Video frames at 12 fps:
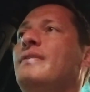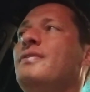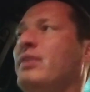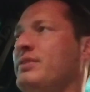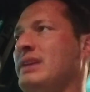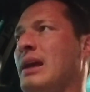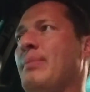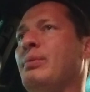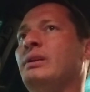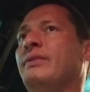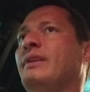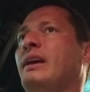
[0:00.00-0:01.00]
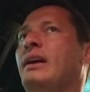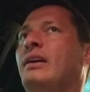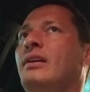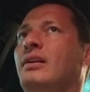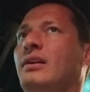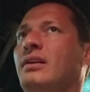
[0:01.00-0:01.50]
For example, if
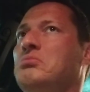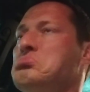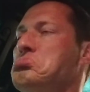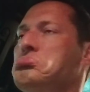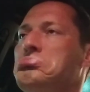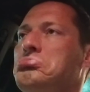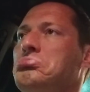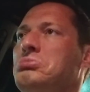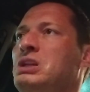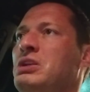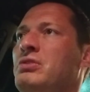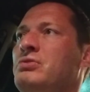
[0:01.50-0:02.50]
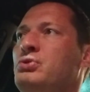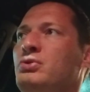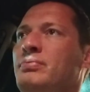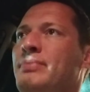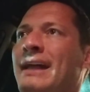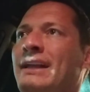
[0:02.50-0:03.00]
they do
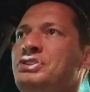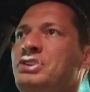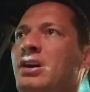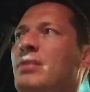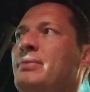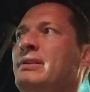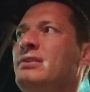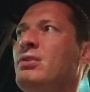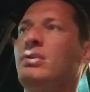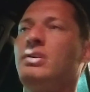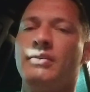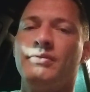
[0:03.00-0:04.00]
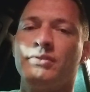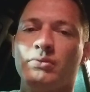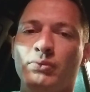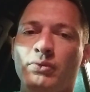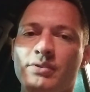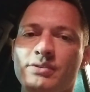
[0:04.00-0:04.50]
a bad job and don't cover the
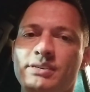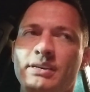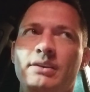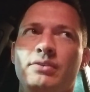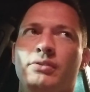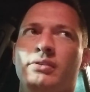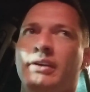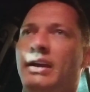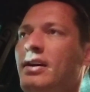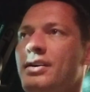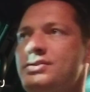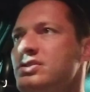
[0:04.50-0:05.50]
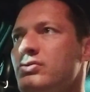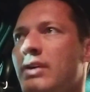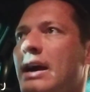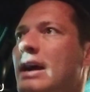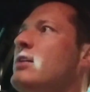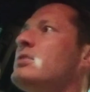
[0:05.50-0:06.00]
warranty, or they cuss you
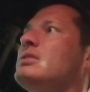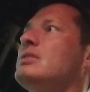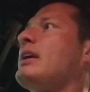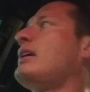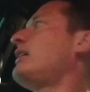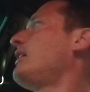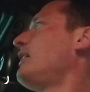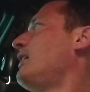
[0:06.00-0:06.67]
out, or they